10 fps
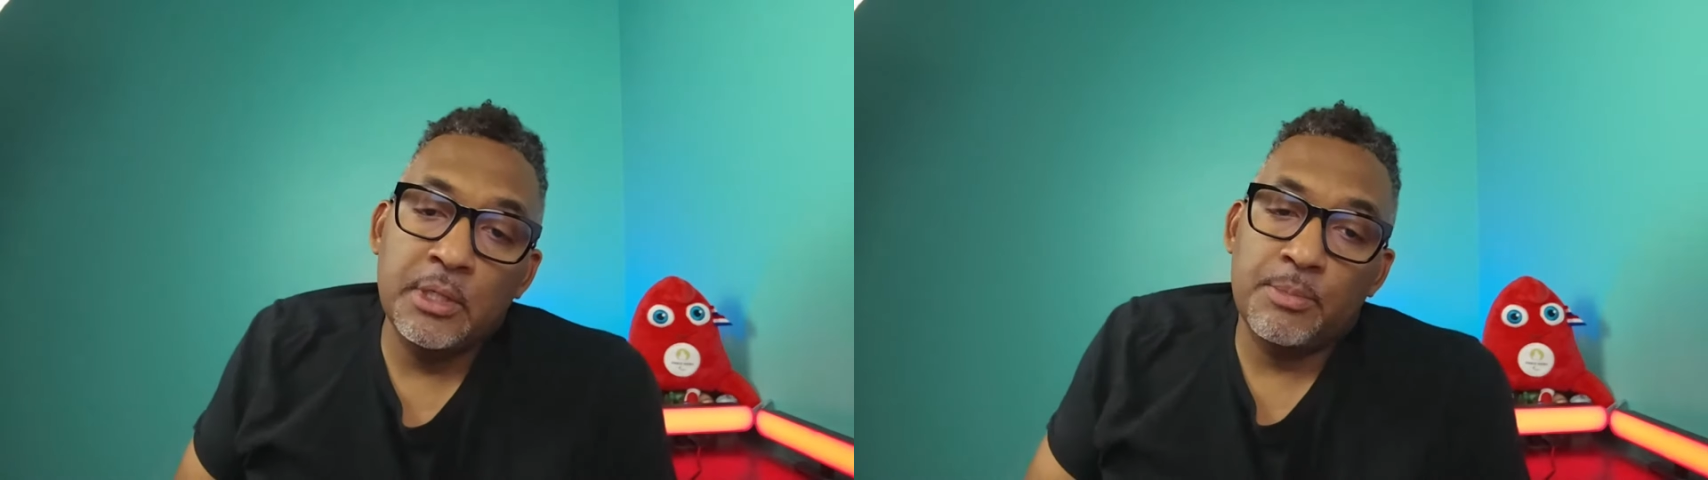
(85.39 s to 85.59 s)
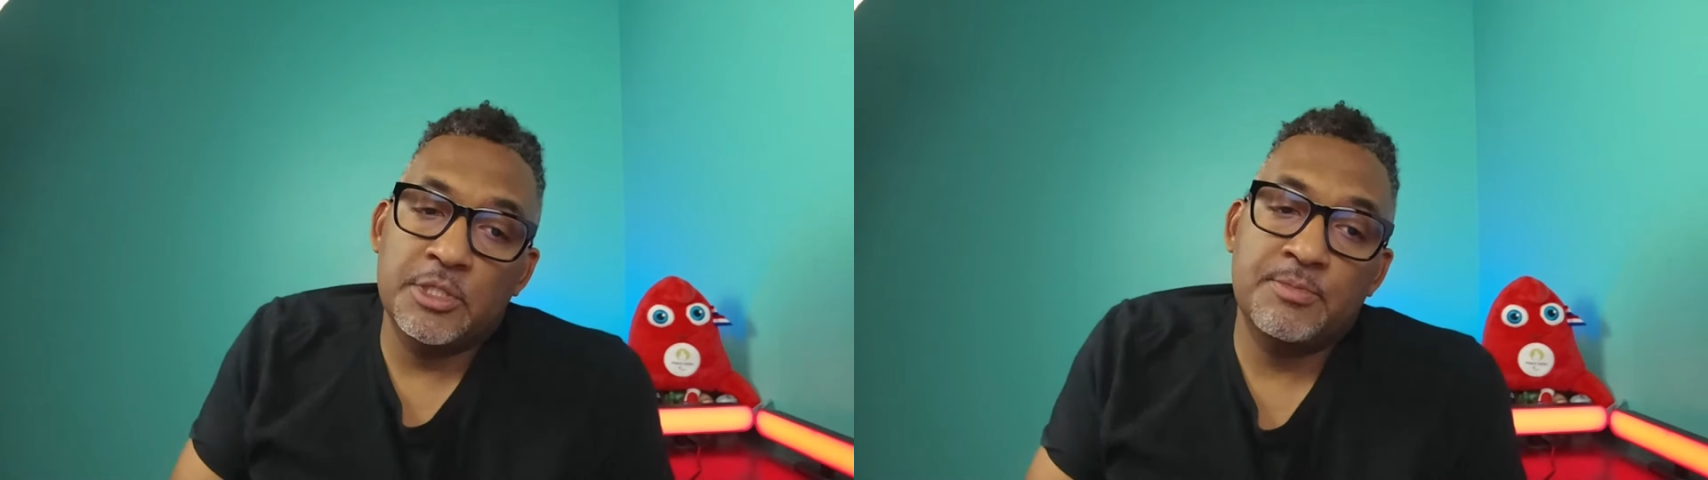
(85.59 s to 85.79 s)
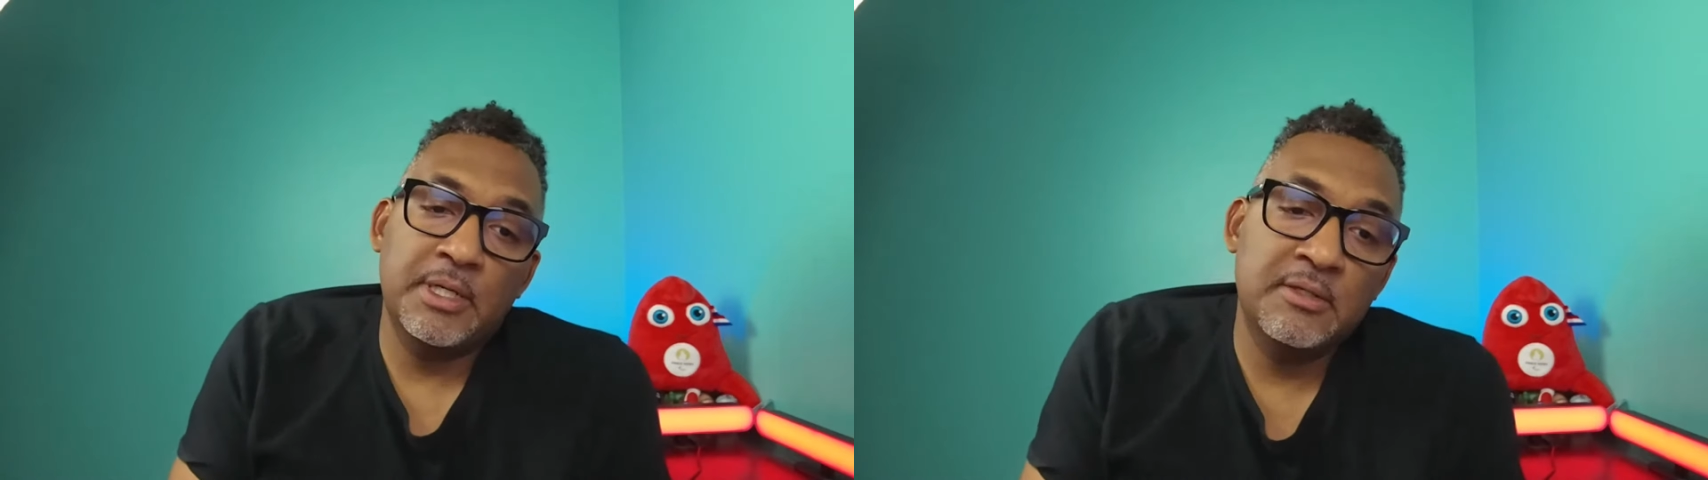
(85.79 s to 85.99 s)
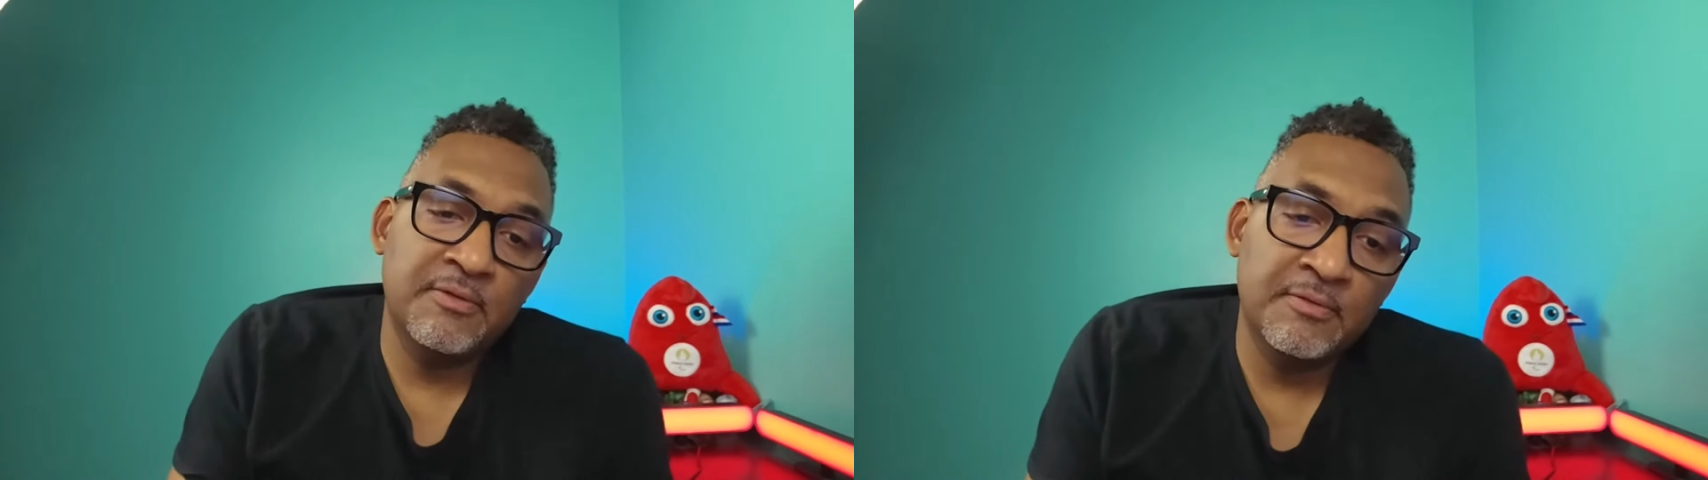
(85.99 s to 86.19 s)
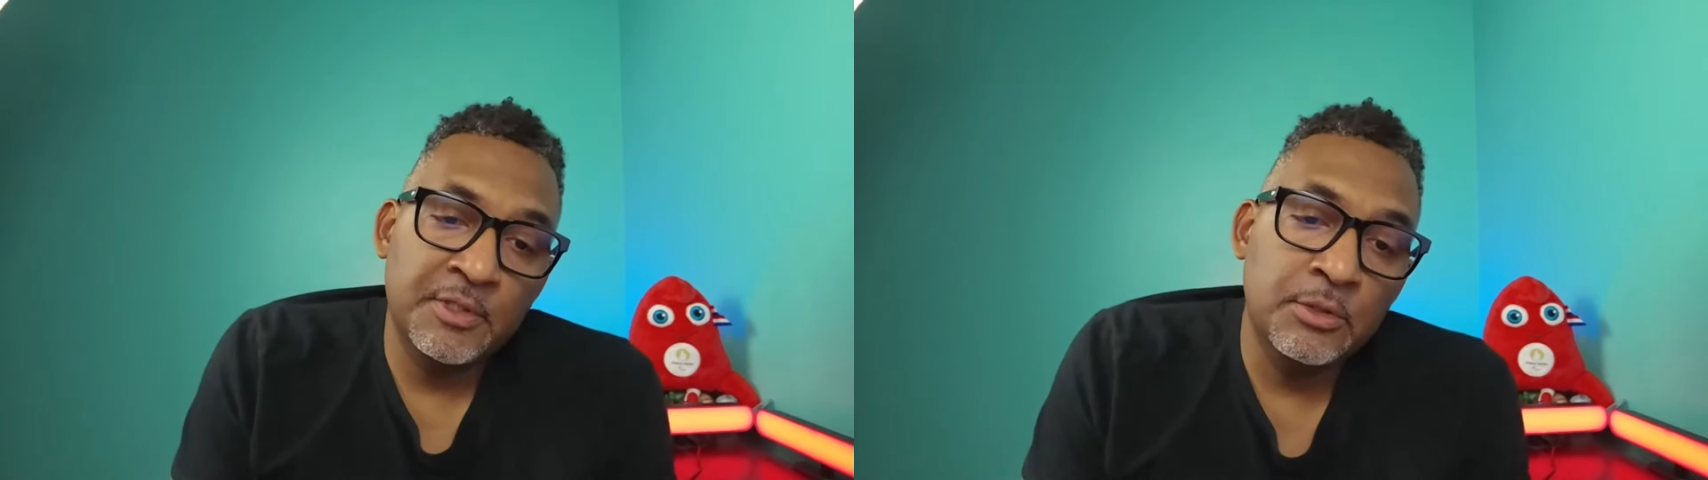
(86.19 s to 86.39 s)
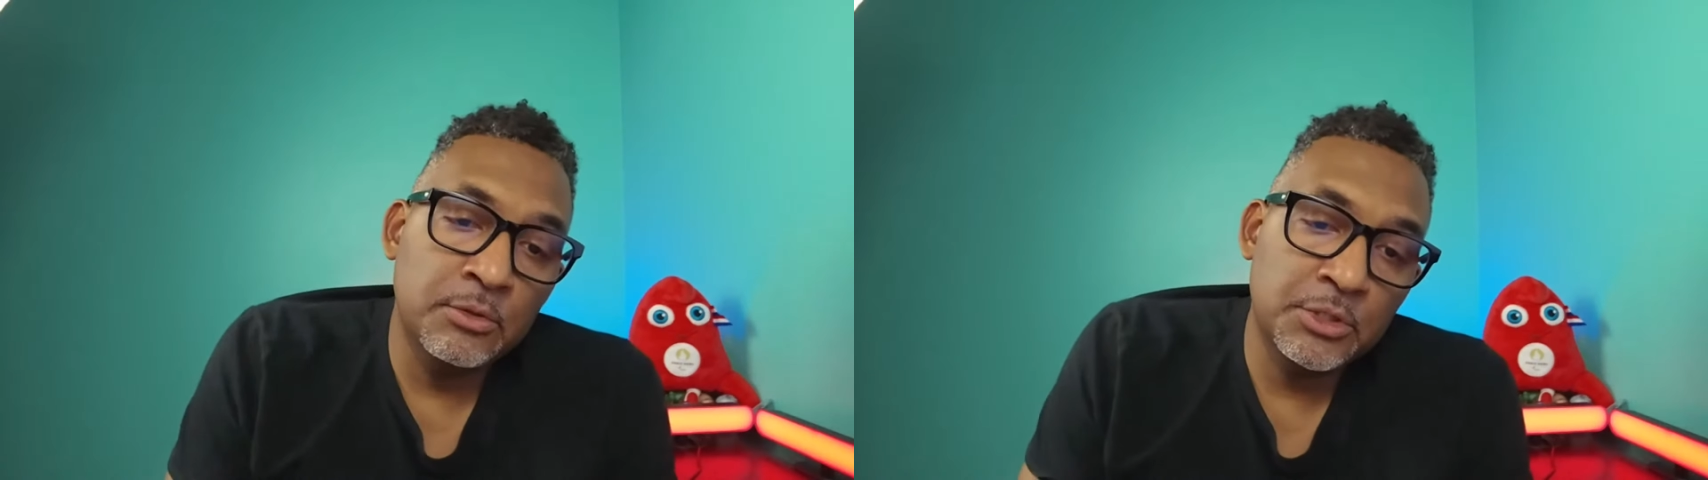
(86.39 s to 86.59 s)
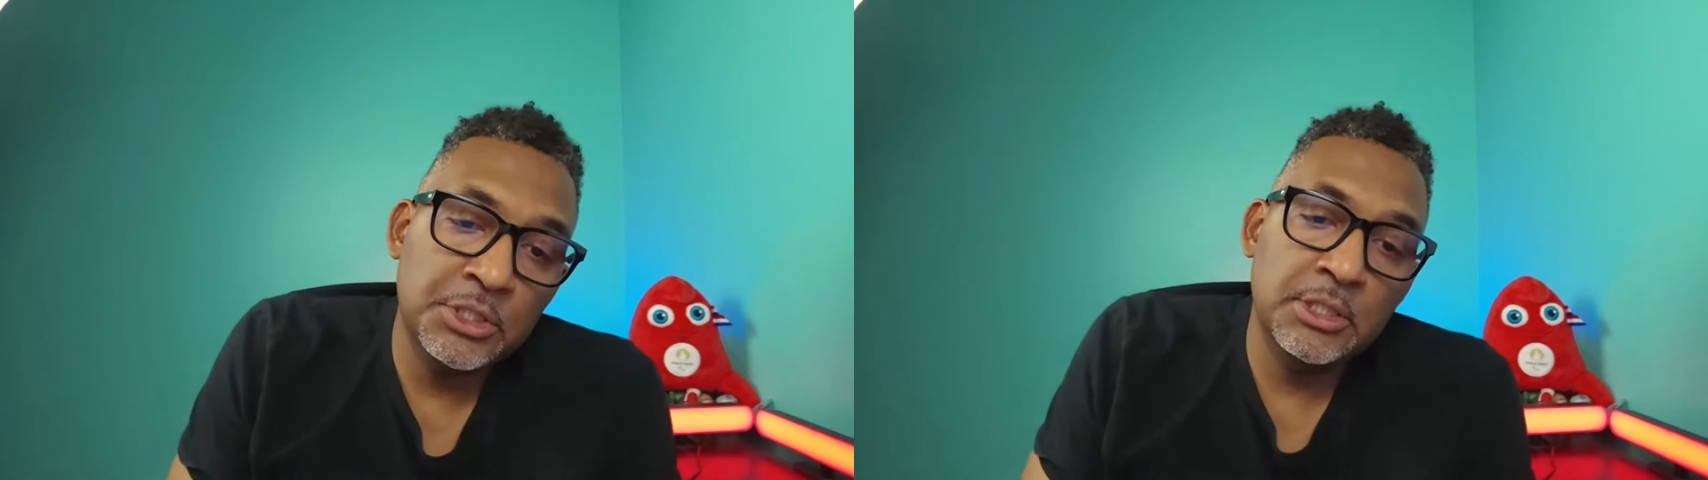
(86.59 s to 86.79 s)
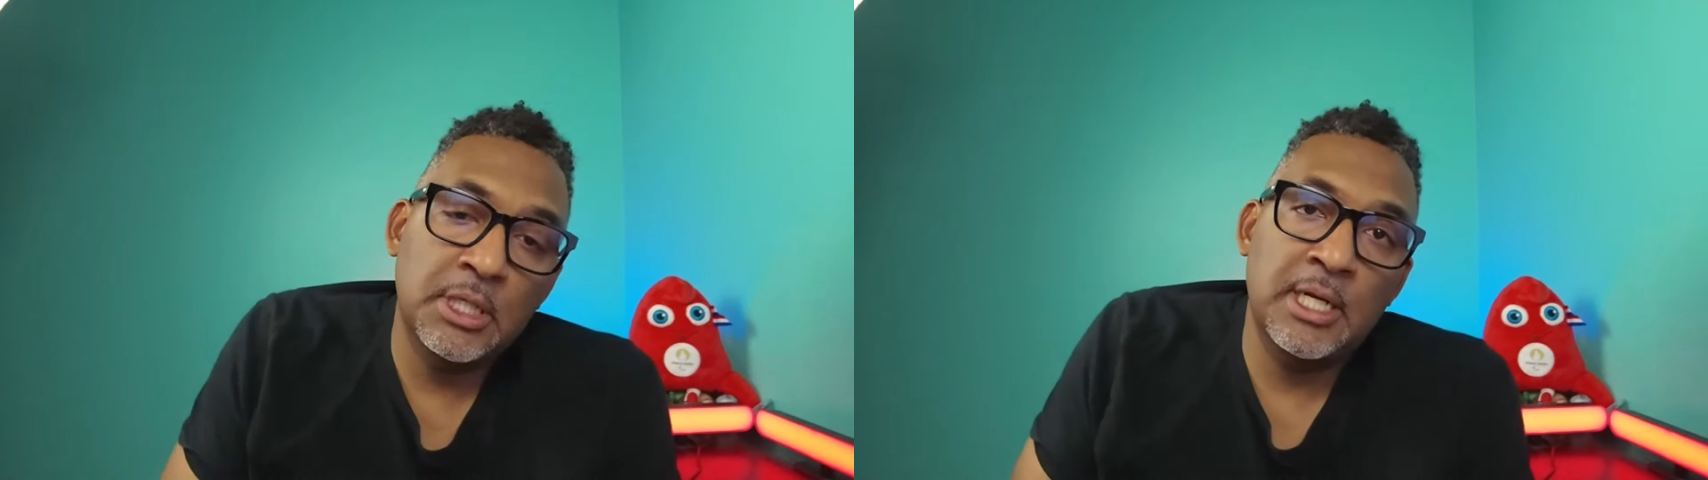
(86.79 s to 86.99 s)
the perspective of the
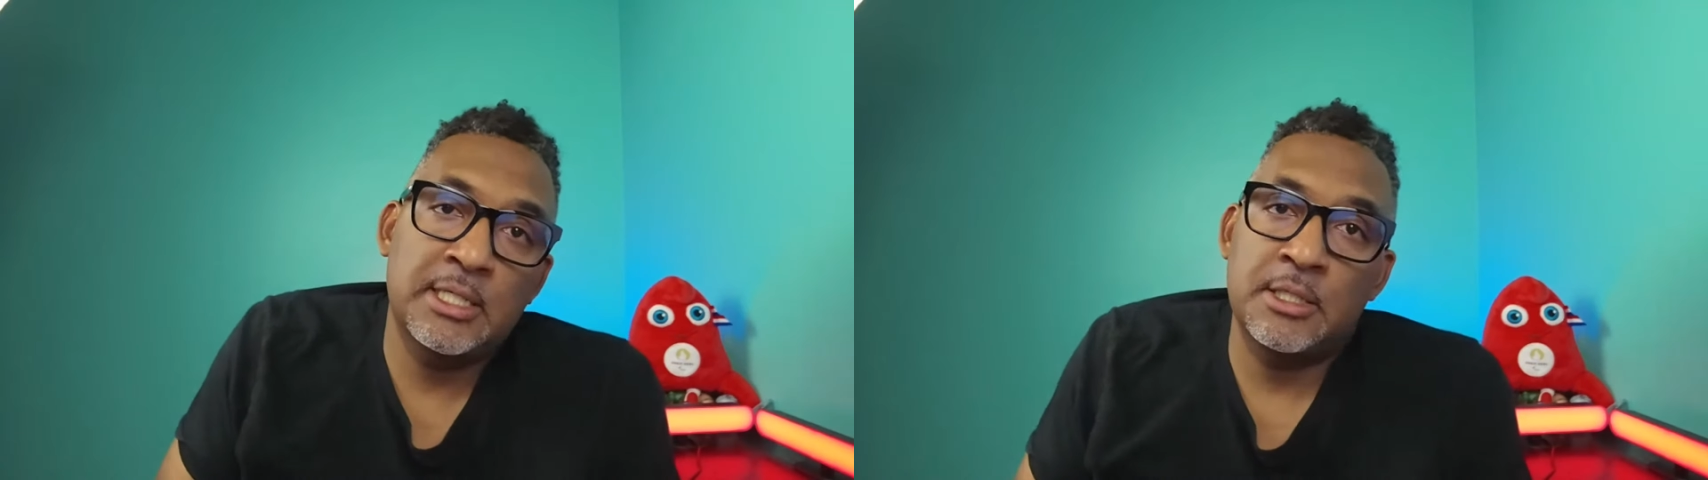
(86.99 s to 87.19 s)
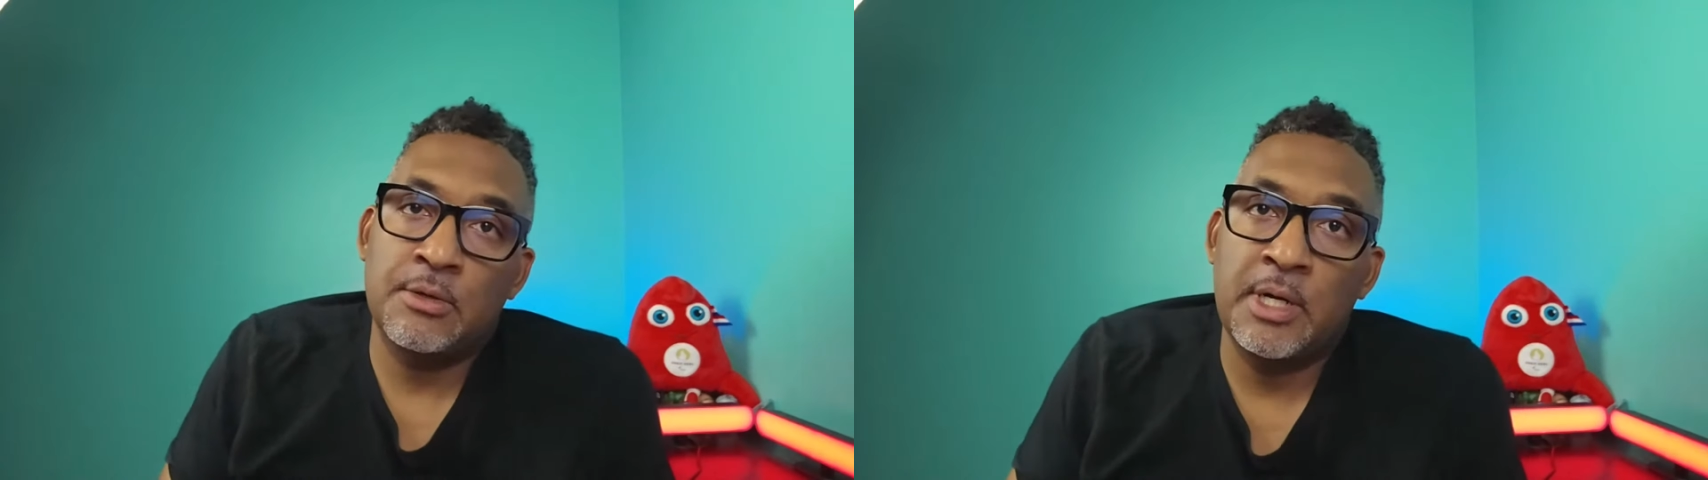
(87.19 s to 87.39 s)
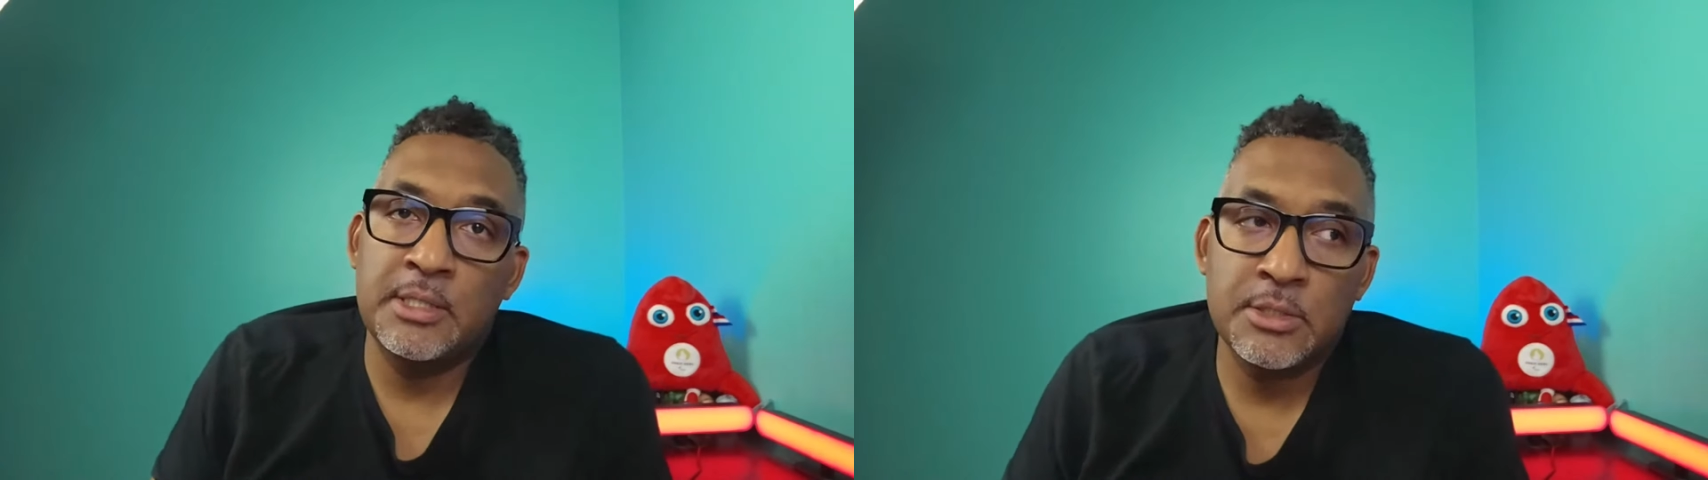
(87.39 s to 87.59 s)
Eugene Classic, right?